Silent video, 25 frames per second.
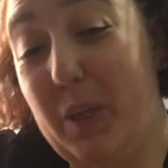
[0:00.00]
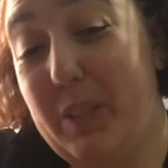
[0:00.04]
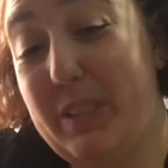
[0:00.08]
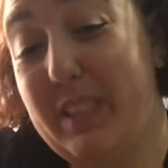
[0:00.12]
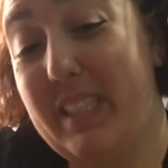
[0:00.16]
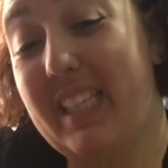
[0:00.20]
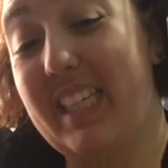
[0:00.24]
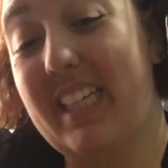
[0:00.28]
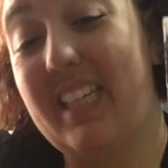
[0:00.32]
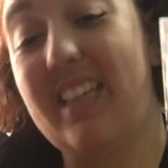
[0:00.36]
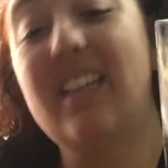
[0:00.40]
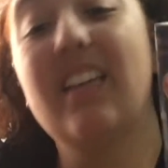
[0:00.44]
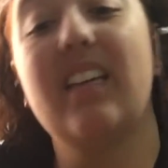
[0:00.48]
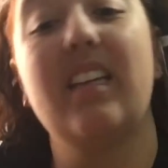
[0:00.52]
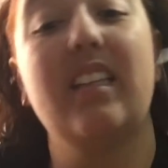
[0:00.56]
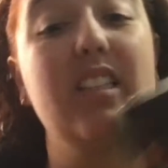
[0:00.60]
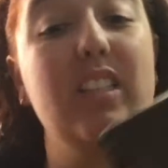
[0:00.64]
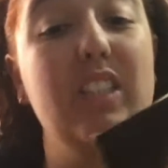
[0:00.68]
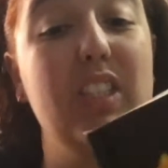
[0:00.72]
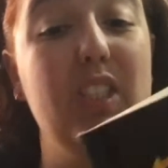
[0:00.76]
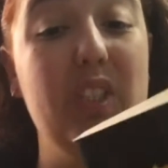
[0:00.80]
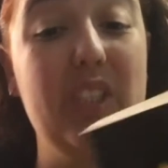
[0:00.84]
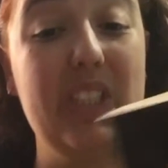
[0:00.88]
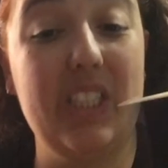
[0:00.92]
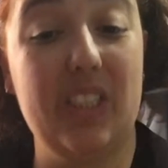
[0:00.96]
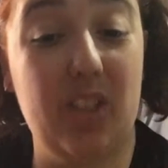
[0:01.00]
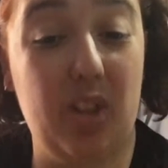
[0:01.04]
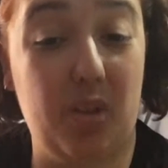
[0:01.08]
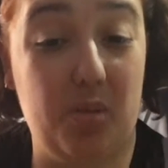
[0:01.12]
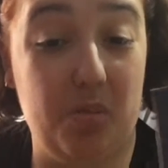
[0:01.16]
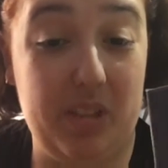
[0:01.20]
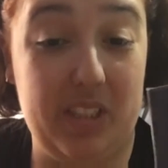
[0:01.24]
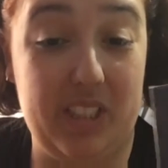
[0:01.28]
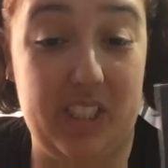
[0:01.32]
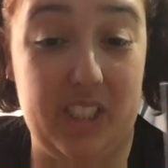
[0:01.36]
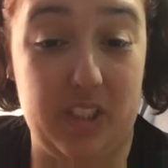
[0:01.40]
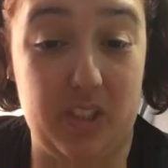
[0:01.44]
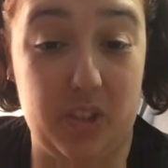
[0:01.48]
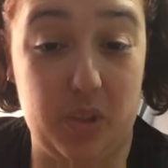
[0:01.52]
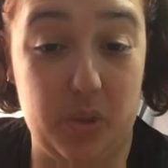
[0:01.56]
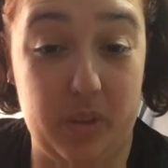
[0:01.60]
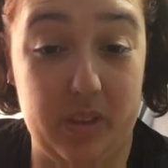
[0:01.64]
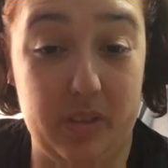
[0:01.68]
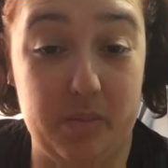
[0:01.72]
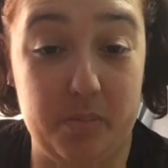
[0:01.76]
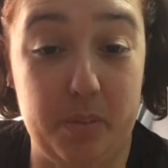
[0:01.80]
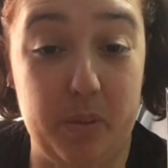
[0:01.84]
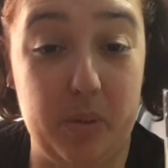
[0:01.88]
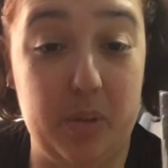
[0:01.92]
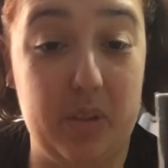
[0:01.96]
personally did not really enjoy
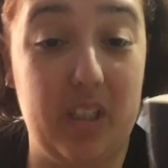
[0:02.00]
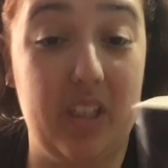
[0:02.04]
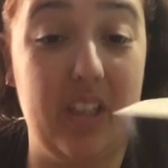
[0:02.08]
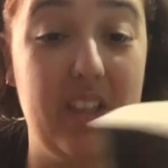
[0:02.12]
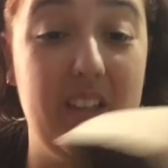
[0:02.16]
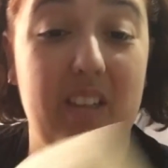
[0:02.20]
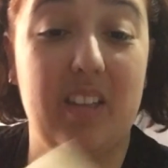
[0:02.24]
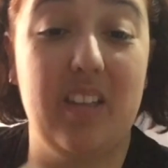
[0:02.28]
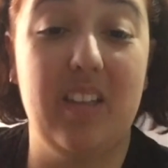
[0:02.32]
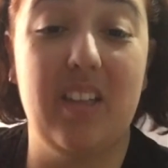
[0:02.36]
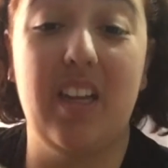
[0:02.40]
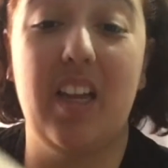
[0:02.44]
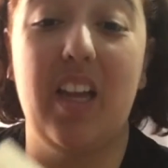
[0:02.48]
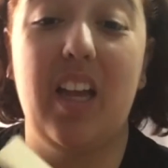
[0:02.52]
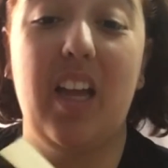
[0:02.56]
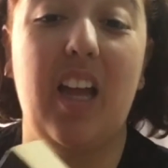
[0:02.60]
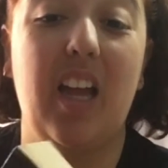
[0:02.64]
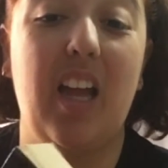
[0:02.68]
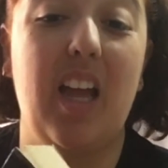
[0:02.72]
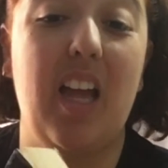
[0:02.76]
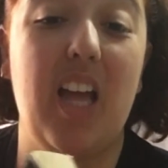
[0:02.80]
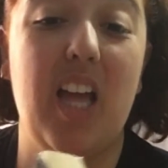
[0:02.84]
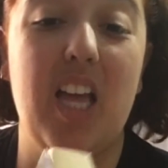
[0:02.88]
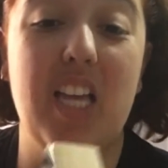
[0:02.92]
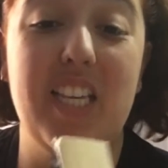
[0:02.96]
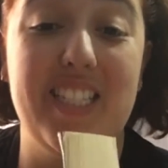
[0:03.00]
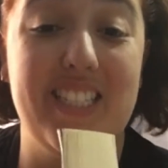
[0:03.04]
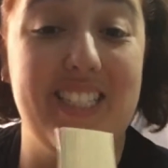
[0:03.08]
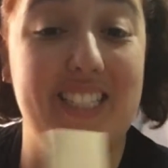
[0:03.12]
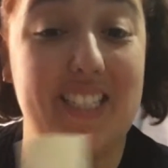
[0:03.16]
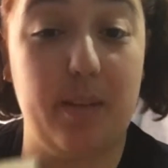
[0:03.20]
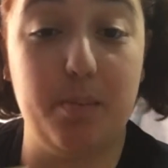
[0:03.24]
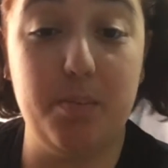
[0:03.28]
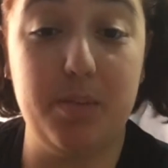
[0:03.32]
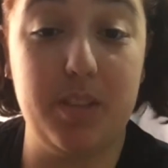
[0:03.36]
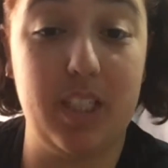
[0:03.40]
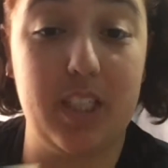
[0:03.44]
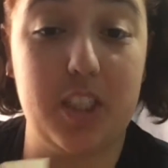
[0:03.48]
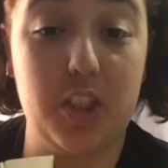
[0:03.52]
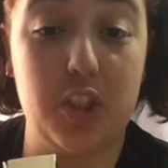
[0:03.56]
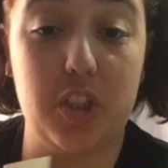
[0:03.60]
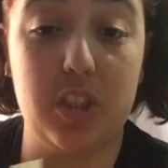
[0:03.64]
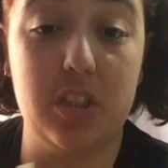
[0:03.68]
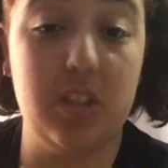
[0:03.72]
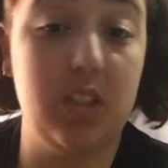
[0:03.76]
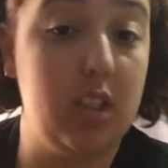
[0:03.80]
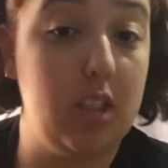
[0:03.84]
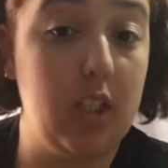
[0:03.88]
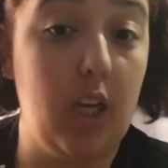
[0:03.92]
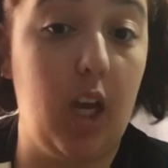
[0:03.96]
the book. Some
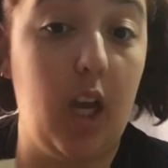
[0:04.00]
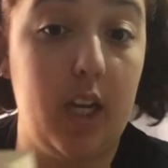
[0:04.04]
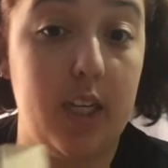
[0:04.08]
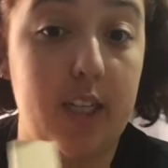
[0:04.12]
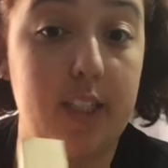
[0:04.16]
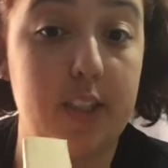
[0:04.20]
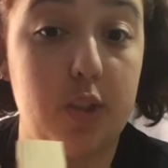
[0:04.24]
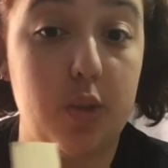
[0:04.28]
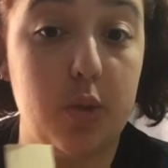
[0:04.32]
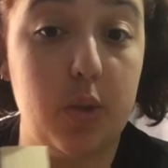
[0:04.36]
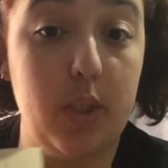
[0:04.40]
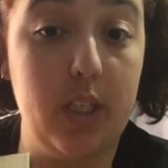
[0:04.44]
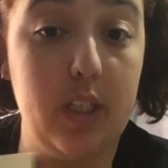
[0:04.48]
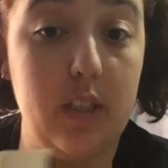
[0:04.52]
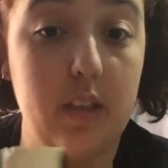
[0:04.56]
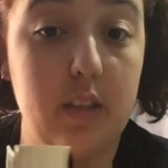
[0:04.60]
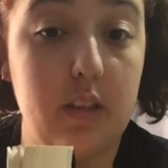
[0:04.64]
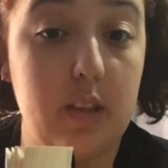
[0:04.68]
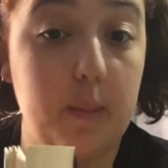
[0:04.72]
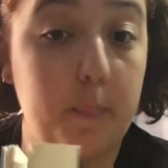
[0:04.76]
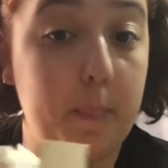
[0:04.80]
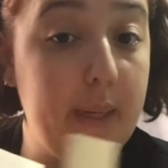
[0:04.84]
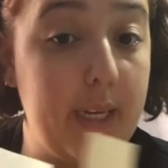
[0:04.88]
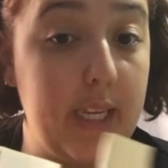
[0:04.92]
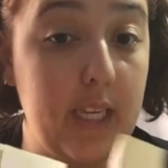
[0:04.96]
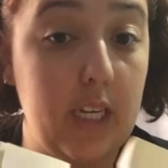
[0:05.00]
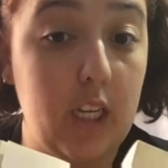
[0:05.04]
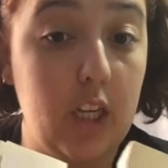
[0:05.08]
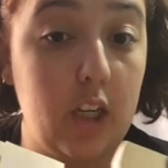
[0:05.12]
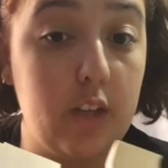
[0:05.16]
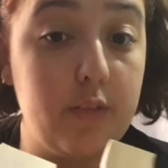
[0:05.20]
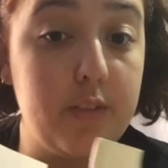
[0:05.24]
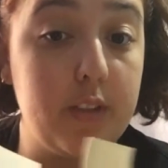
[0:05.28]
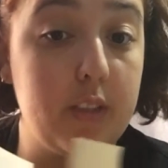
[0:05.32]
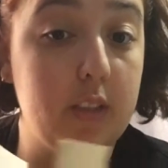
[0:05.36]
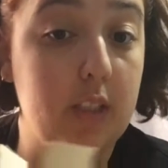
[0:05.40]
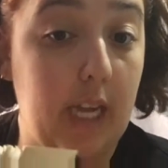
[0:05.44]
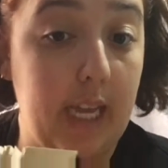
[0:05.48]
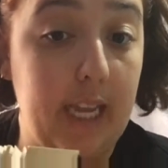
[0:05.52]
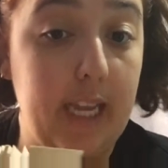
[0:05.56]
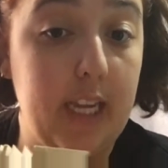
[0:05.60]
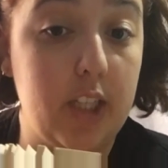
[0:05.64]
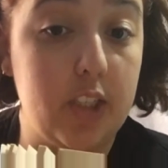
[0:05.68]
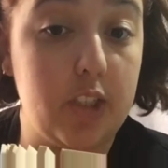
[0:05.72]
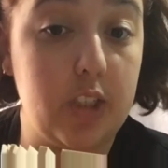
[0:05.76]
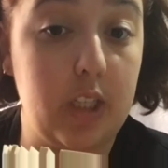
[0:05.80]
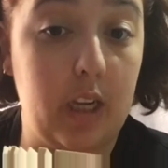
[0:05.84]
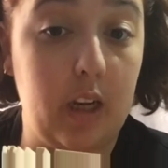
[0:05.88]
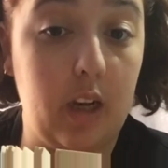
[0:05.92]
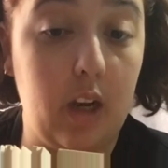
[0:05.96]
sections I enjoyed. The beginning of it I
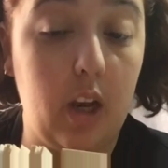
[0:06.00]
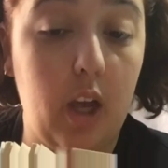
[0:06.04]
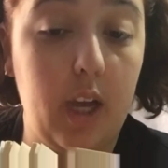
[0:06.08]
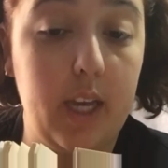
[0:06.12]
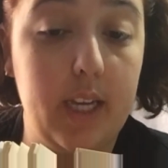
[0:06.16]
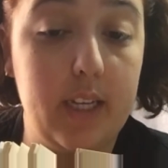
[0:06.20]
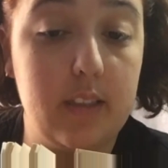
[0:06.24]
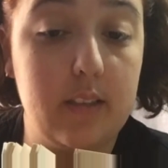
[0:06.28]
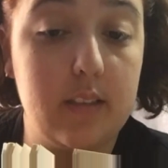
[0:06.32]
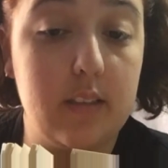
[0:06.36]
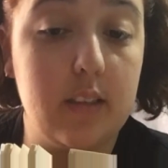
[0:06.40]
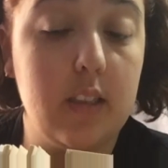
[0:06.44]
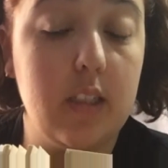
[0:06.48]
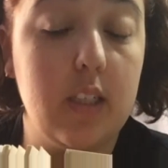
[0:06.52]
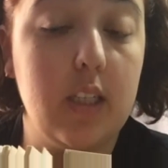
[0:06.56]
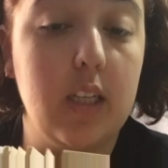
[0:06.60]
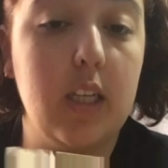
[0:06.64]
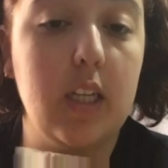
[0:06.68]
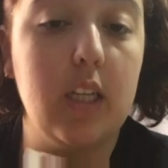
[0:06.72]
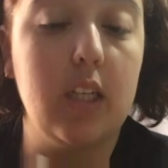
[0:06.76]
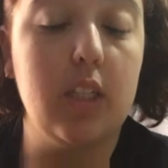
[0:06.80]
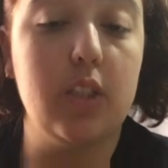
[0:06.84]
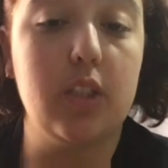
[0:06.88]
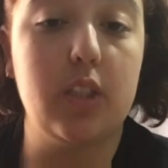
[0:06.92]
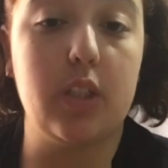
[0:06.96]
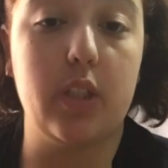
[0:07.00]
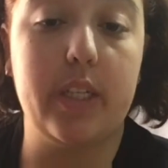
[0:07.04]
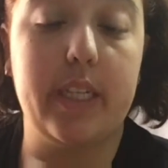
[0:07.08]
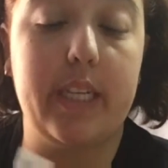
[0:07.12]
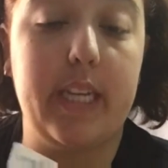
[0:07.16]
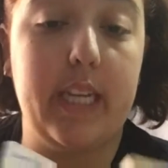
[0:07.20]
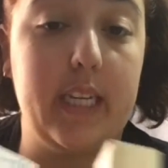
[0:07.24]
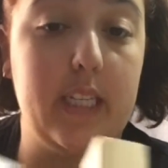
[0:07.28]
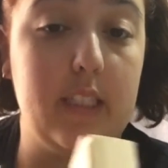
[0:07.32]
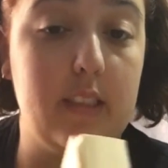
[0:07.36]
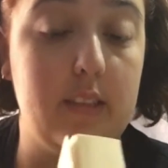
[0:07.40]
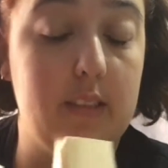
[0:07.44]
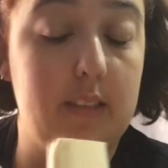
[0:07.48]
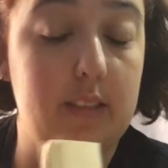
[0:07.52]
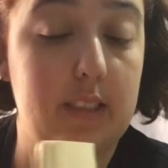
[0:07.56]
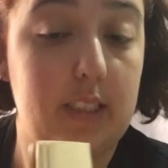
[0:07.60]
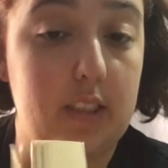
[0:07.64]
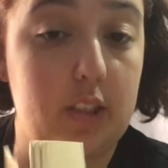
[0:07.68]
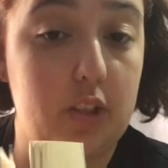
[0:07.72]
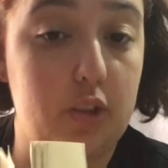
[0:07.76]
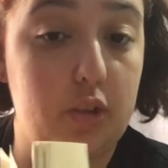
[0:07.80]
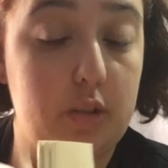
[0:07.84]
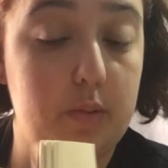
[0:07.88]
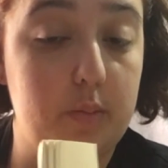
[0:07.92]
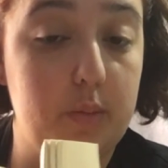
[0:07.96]
actually liked. So getting to see
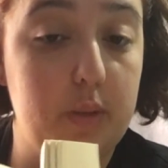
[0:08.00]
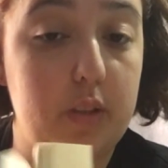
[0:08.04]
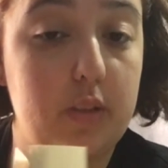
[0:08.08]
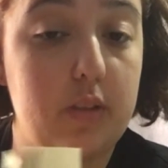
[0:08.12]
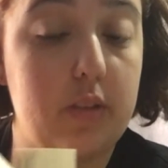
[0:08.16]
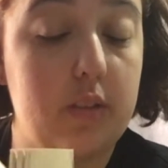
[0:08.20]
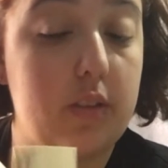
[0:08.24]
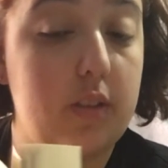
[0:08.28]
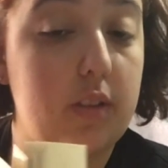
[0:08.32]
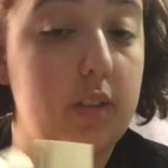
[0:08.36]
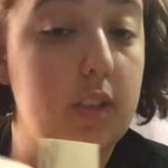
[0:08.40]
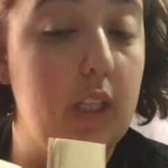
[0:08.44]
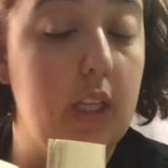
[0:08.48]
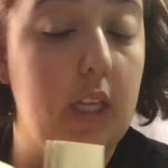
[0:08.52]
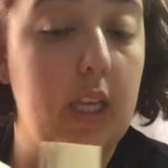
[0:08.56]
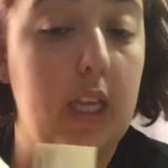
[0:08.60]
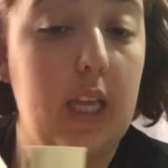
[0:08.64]
the tributes,